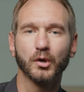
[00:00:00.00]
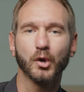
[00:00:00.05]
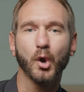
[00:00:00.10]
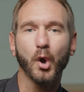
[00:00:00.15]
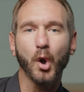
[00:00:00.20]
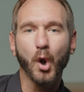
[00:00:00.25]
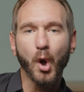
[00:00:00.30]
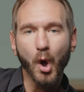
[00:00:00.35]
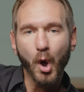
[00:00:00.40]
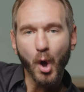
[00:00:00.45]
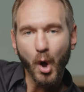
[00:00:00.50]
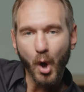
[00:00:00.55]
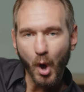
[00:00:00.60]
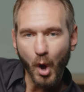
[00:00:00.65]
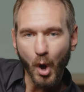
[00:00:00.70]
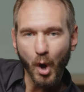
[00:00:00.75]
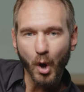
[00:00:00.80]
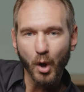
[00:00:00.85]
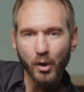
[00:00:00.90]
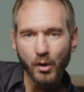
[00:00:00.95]

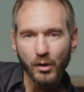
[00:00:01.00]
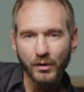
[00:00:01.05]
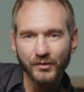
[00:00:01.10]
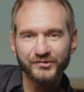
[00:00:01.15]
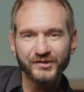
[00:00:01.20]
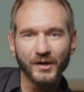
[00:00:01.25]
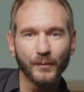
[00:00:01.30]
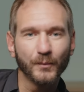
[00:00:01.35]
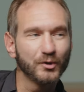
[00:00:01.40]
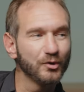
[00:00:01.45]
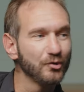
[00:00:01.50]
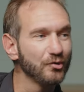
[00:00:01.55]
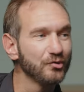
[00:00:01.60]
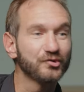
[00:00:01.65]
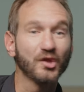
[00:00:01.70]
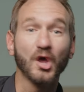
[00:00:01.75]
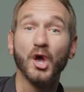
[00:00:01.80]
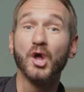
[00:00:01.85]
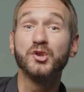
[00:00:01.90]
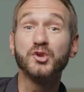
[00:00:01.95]
call someone
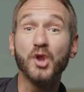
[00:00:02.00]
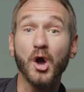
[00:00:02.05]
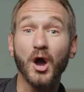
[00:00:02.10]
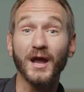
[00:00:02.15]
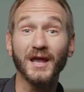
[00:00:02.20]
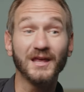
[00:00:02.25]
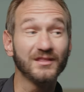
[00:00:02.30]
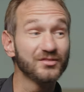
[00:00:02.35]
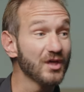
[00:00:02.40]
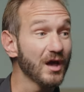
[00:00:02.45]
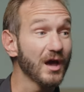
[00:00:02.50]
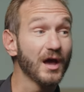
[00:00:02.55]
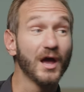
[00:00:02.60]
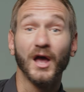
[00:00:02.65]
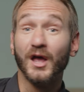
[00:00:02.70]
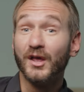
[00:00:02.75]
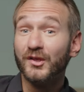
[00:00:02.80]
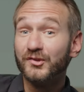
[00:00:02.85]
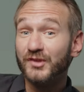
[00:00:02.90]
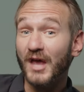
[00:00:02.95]
who's not in the
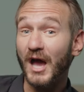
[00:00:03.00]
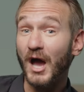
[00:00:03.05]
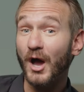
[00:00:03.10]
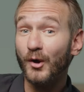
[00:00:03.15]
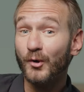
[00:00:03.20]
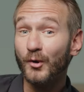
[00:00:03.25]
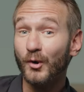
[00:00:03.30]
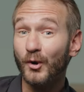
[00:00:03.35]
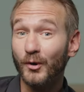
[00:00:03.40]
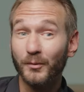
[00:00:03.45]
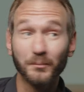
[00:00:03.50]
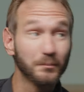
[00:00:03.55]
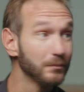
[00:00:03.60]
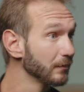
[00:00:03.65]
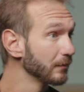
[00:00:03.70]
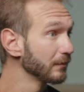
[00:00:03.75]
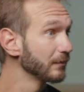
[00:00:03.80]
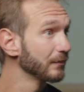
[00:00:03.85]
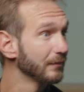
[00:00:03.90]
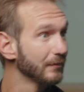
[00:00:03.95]
cell group.
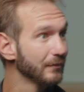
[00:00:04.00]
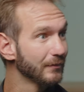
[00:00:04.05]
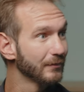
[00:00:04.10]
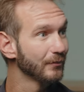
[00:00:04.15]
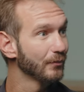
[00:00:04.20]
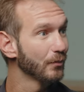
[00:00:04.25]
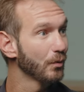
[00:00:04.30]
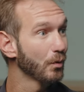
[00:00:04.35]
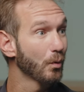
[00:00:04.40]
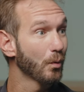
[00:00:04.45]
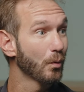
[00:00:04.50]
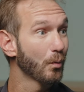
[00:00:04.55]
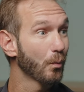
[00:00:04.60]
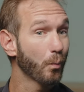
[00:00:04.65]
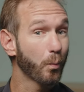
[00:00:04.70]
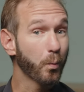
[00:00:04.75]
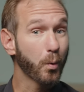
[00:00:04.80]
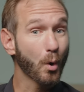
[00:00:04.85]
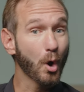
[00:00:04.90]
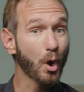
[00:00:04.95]
Hmm.
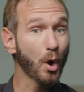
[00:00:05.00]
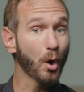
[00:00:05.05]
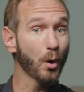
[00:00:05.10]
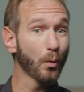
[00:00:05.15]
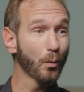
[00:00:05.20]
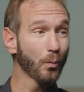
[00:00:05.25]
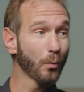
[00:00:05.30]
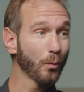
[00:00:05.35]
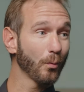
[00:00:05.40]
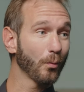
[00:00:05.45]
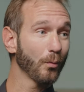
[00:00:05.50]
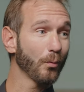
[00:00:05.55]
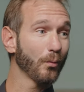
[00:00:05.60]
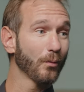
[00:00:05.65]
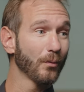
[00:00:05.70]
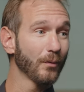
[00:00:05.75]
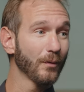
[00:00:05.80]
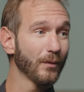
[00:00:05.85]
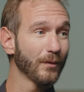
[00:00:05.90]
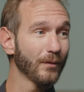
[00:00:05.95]
Whoa,
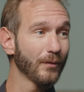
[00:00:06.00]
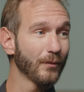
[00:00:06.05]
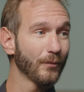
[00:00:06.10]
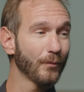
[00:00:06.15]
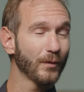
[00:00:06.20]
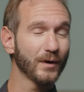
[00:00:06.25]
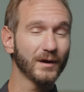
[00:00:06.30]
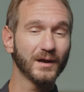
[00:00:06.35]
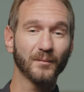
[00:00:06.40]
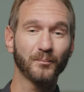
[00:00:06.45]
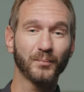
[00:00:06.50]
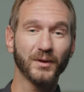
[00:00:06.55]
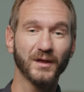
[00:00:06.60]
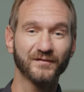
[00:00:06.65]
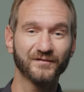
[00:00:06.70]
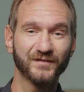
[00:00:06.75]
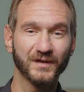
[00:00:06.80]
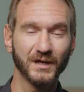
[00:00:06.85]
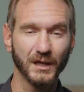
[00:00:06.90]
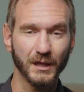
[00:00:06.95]
what an
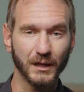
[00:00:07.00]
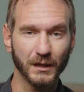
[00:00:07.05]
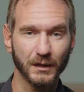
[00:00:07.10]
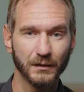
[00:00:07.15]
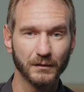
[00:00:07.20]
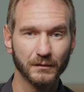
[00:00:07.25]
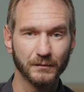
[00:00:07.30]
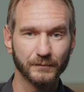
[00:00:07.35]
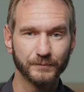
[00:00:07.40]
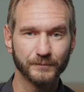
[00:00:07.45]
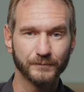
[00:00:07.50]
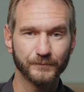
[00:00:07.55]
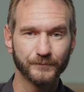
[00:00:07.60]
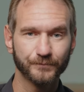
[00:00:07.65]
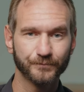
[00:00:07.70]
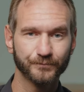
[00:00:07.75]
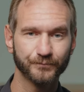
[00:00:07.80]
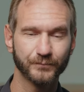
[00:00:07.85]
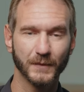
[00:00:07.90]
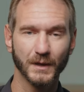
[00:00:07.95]
epiphany.
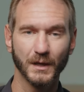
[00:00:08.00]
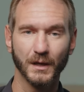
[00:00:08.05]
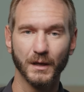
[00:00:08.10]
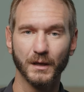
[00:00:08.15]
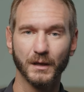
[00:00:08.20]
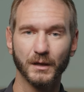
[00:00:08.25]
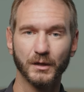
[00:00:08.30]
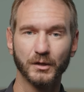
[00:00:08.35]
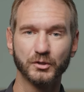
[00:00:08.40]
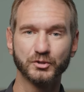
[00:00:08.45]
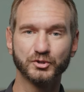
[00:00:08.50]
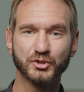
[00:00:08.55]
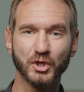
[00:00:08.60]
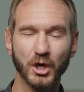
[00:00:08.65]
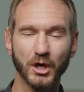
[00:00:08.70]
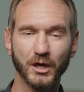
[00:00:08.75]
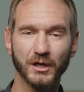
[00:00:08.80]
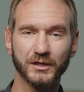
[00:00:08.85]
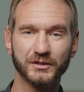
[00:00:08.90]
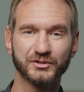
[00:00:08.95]

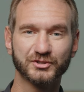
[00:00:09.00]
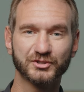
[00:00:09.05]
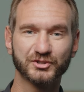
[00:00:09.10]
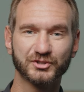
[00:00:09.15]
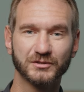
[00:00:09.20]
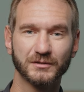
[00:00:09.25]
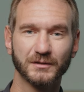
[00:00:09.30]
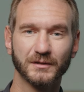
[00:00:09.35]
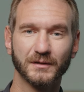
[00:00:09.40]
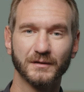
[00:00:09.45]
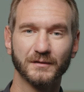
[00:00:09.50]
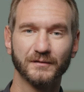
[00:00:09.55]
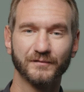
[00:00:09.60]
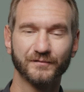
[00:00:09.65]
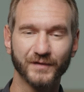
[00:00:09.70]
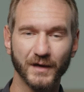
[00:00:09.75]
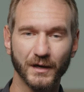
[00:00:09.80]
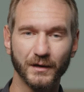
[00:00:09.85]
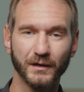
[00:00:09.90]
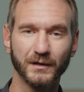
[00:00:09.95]
Church,
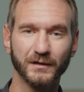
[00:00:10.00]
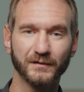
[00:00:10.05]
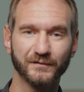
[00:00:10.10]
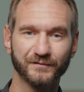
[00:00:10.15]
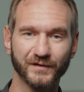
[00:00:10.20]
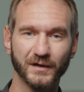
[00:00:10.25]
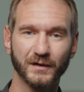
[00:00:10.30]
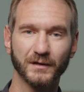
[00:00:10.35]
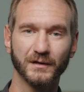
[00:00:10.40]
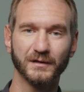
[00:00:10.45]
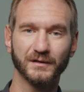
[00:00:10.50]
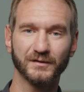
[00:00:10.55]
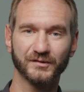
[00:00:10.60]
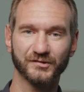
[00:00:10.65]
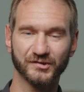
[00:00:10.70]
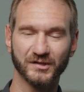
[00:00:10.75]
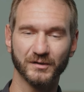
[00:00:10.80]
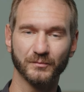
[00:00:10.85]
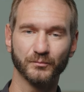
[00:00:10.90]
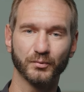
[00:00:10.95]
very, very
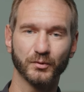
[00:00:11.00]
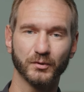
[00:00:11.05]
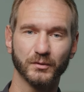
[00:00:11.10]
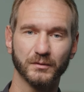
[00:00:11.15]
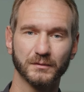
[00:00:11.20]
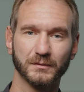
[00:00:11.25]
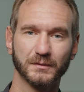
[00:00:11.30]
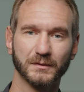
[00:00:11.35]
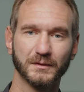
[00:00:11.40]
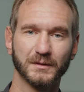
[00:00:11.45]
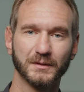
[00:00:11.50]
simple.